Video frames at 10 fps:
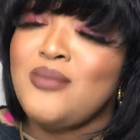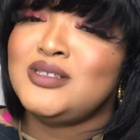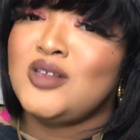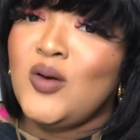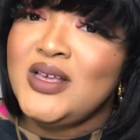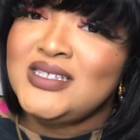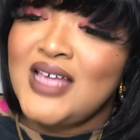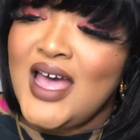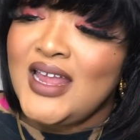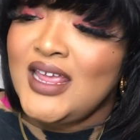I'm so
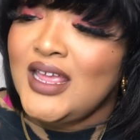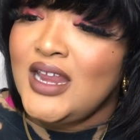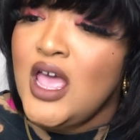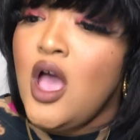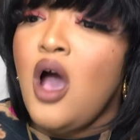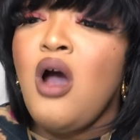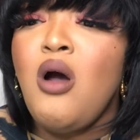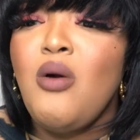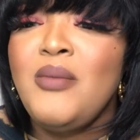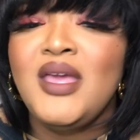excited.
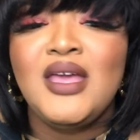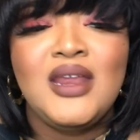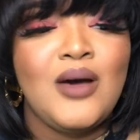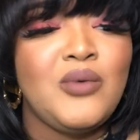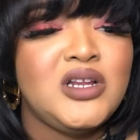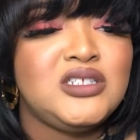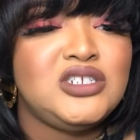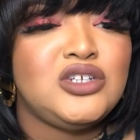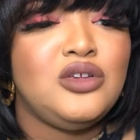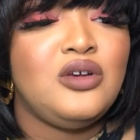Oh man, I wanted to
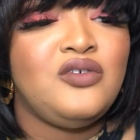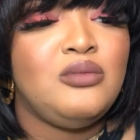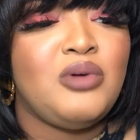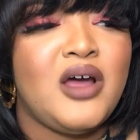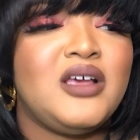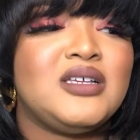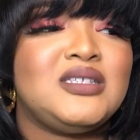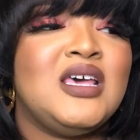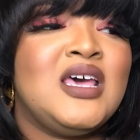show you a few products